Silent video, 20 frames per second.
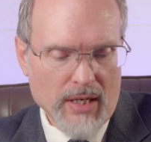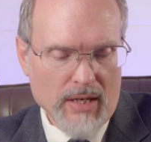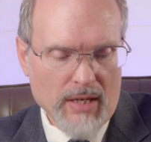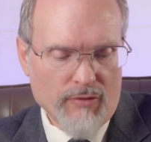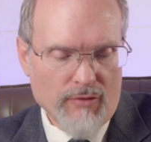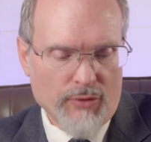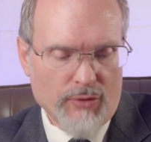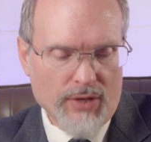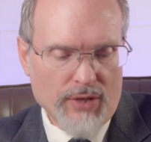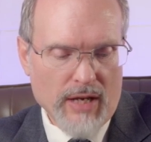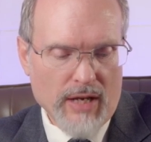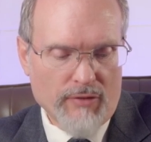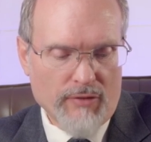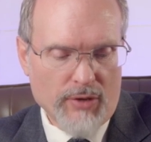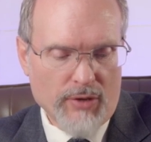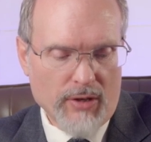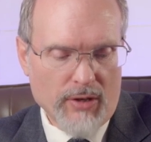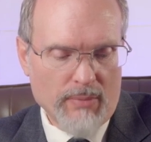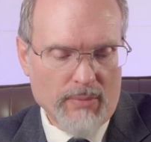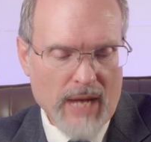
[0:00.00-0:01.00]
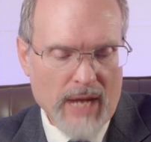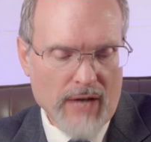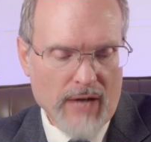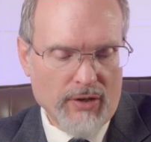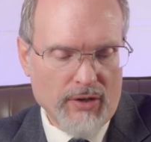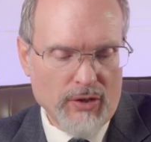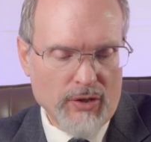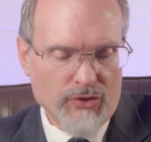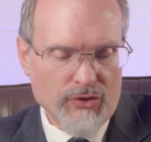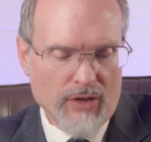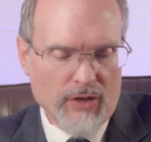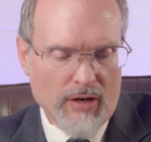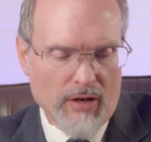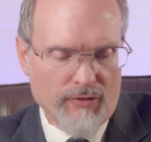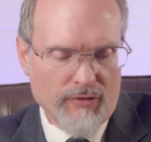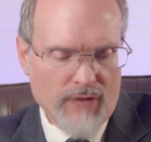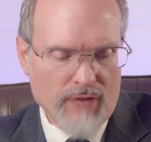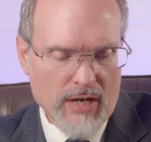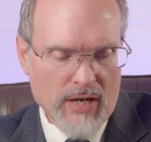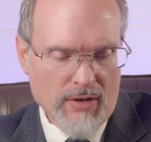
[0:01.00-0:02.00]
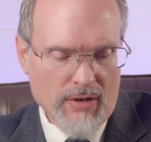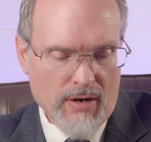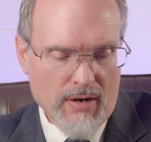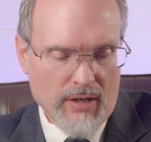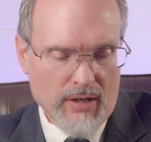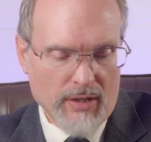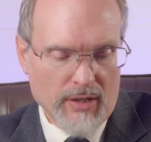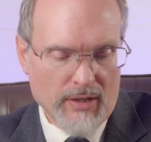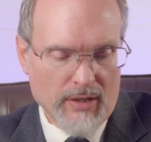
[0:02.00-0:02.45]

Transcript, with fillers: for they have heard bad news, they are faint-hearted.